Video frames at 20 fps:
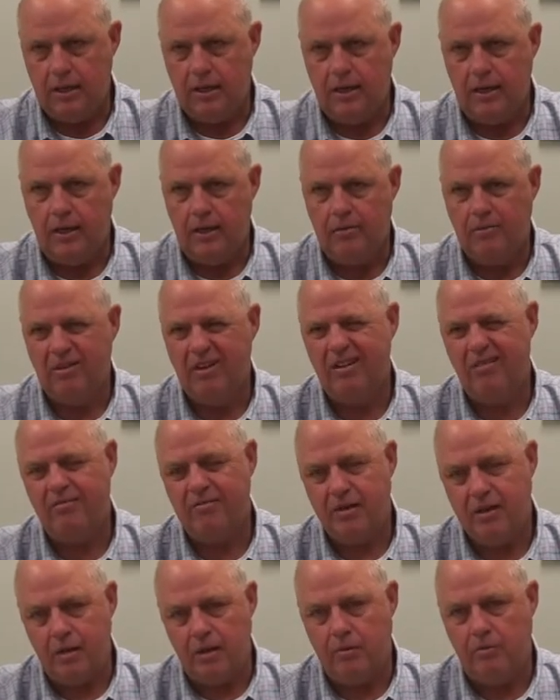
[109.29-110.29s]

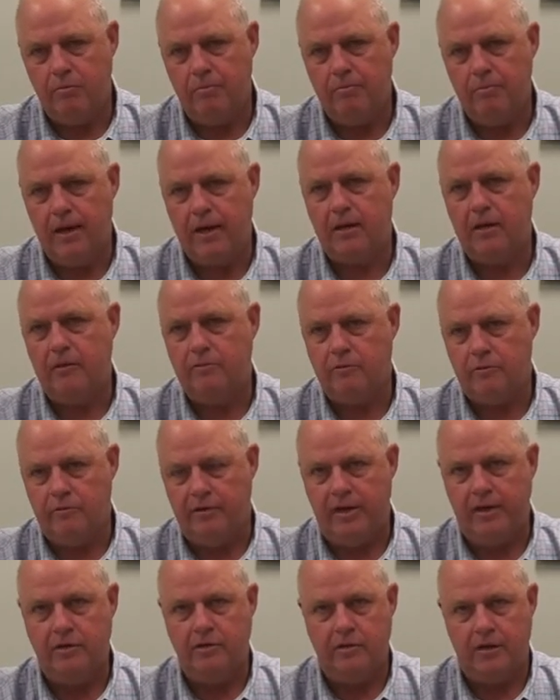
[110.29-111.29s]
Mechanism of
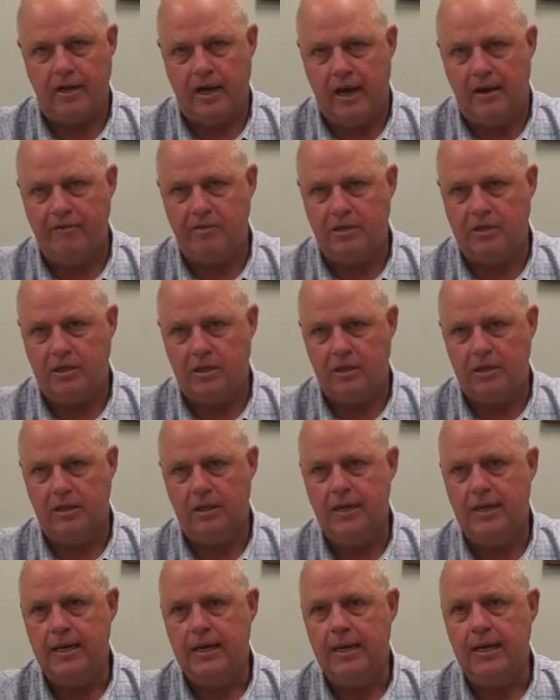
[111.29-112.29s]
injury,
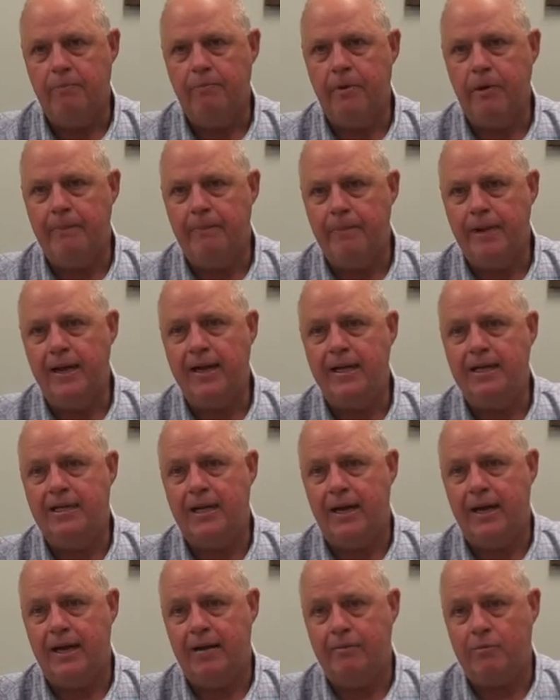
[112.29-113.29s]
obviously, but many
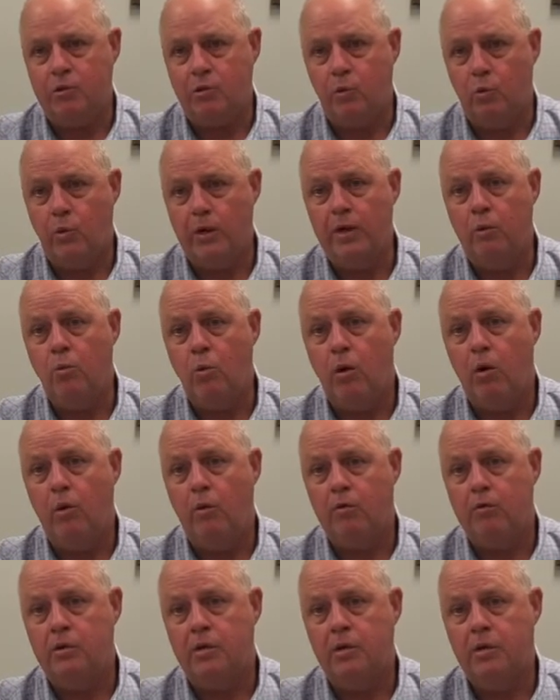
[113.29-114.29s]
times we
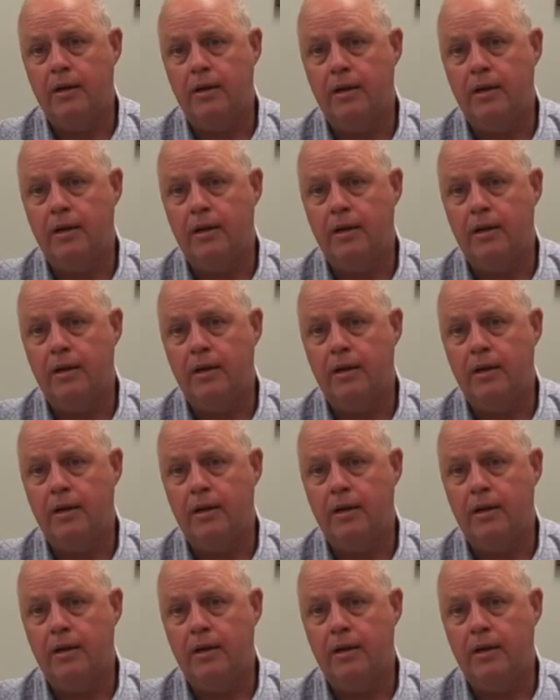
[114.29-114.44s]
won't